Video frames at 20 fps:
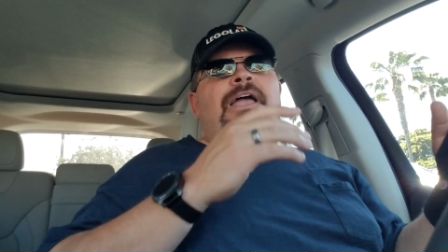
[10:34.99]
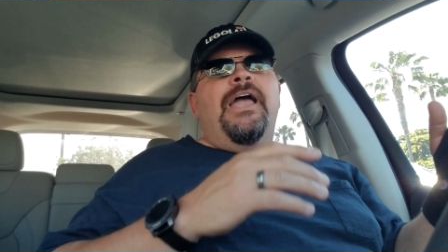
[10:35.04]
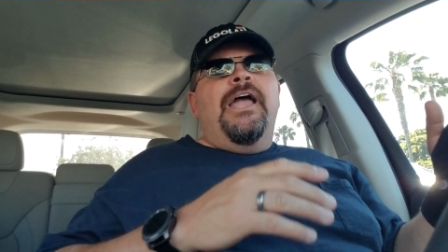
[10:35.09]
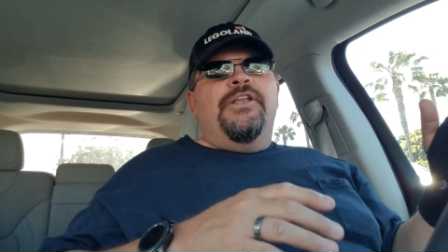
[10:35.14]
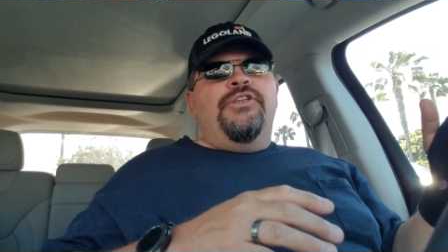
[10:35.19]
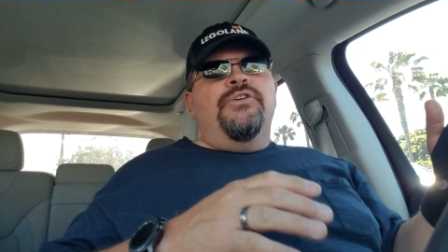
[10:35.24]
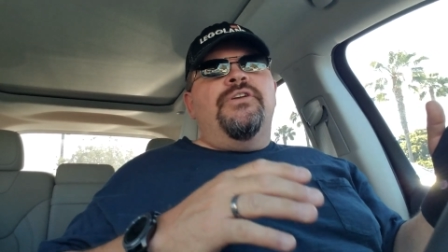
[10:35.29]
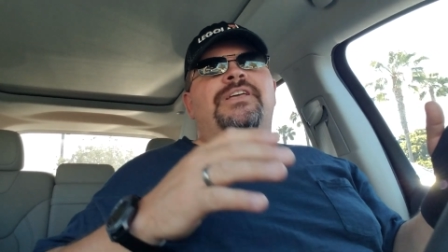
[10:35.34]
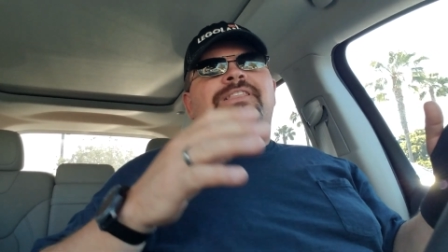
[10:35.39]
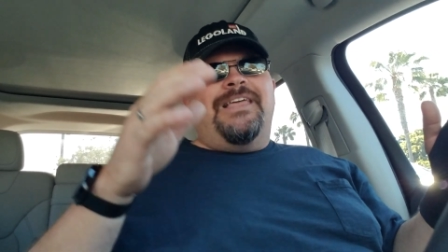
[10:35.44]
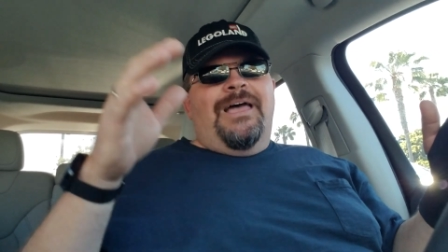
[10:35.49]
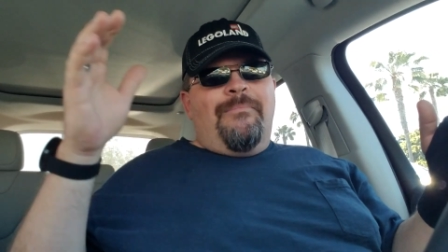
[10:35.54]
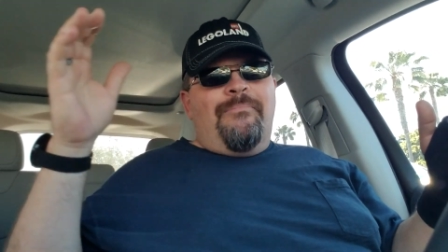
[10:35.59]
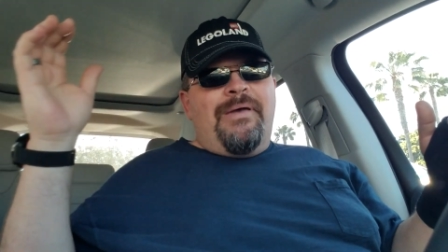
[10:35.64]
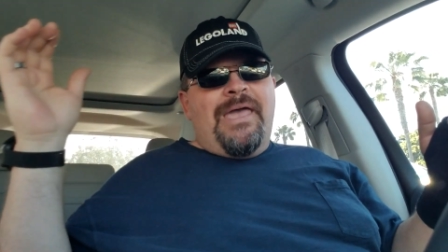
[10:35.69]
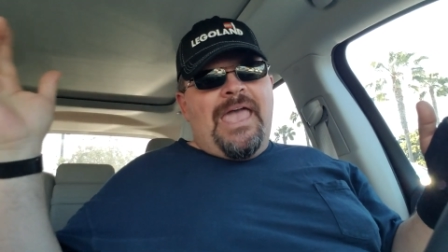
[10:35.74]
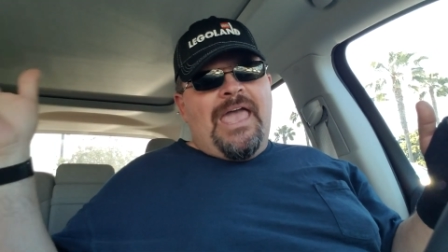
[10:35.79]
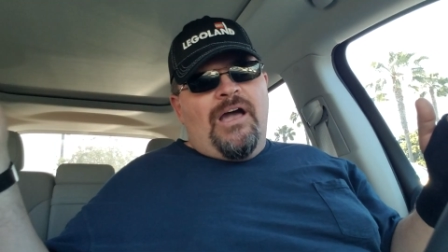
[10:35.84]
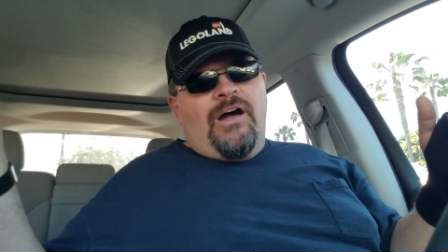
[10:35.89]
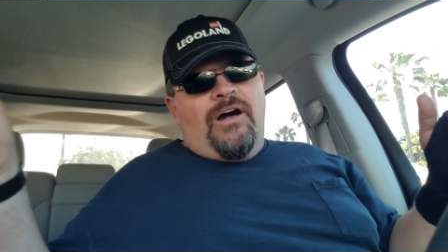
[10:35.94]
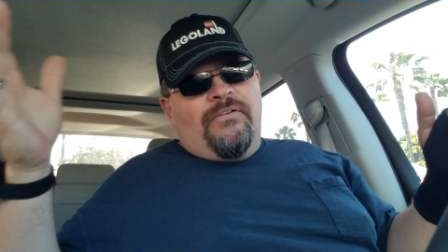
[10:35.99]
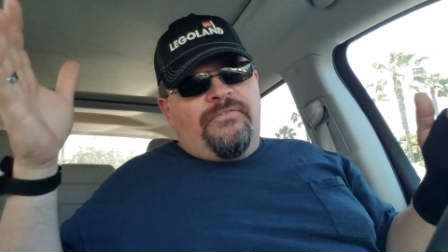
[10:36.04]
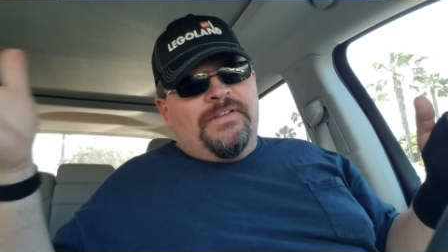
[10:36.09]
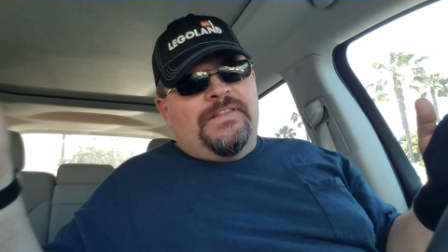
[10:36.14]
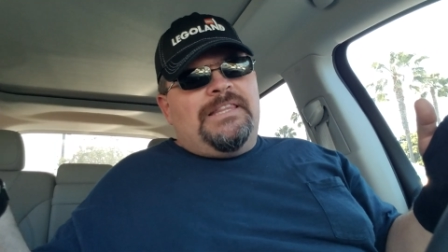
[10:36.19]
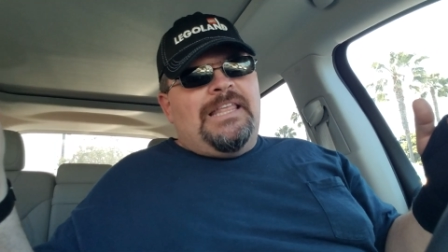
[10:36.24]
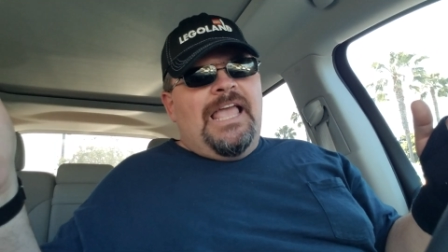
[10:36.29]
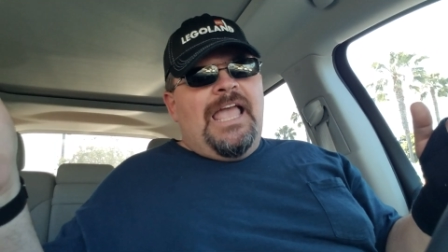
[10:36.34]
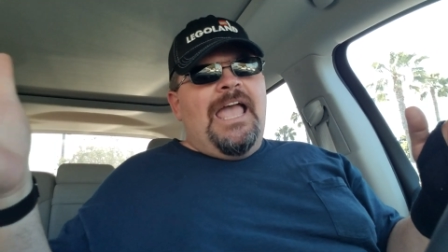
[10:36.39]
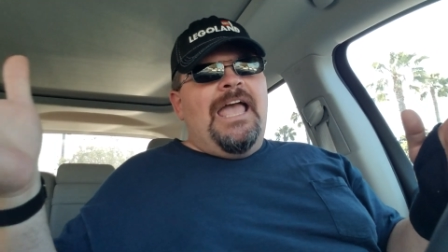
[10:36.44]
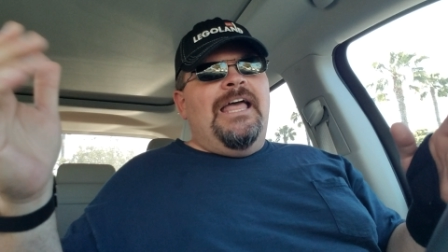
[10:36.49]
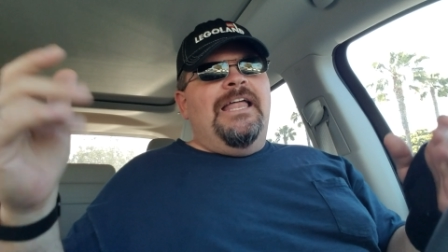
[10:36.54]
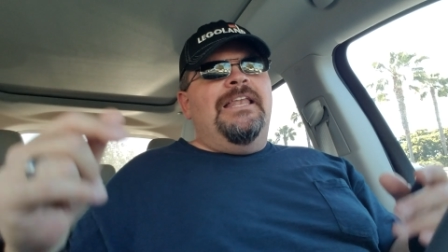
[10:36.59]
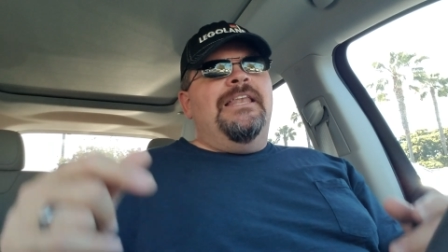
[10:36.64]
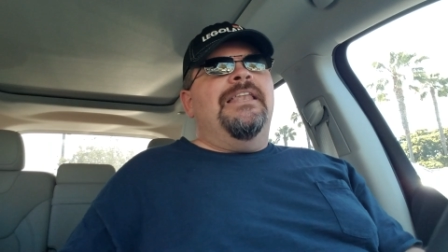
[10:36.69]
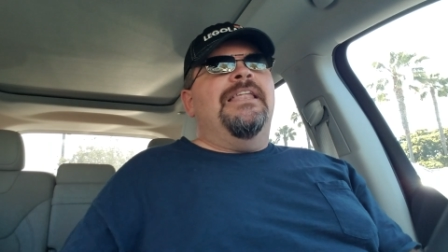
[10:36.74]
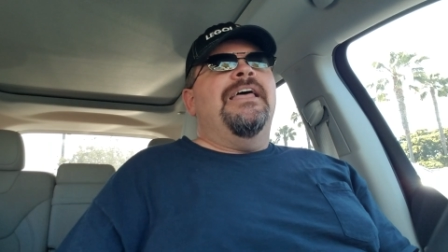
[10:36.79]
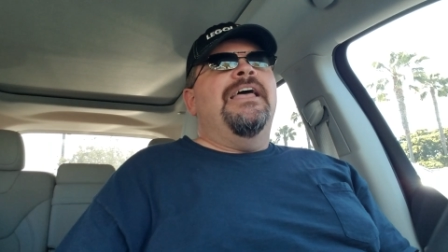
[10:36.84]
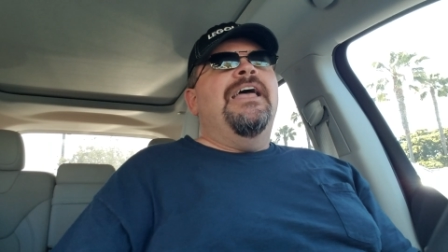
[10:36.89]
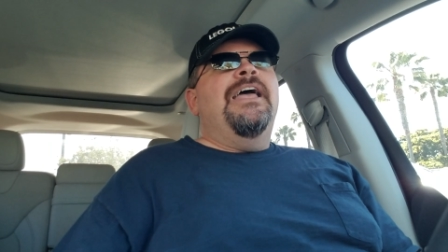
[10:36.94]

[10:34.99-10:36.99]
and you get that payoff at the end,